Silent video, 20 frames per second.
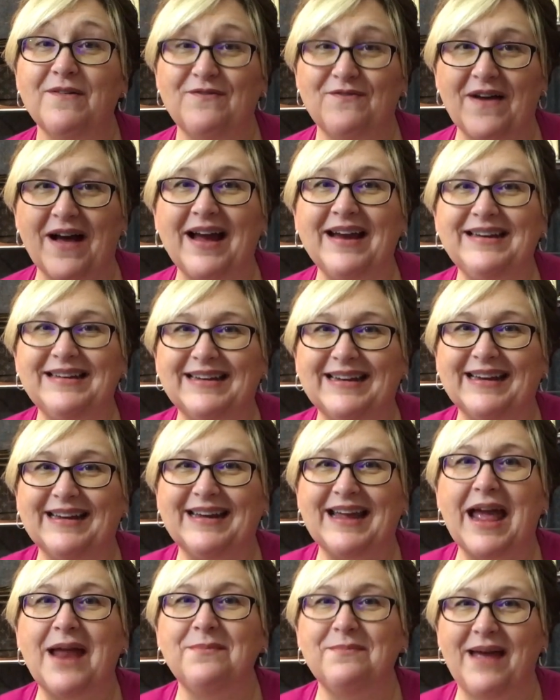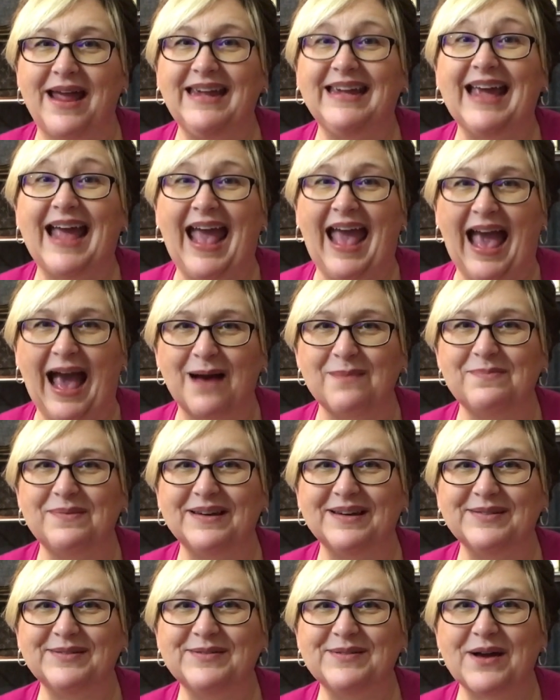find it and make it
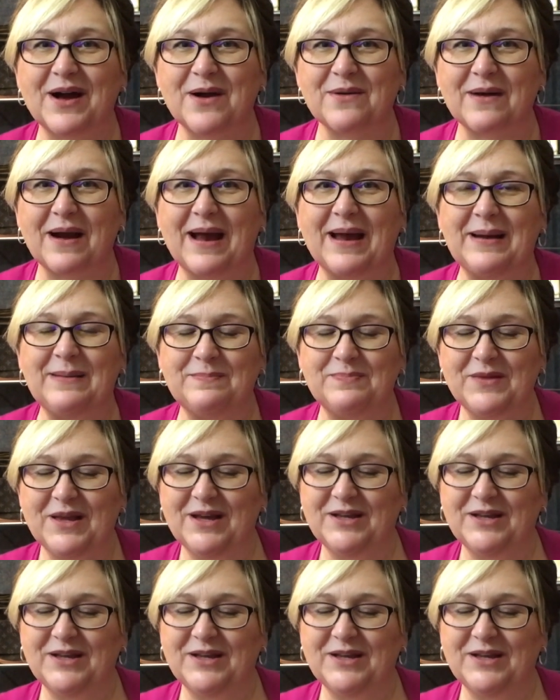happen. All right.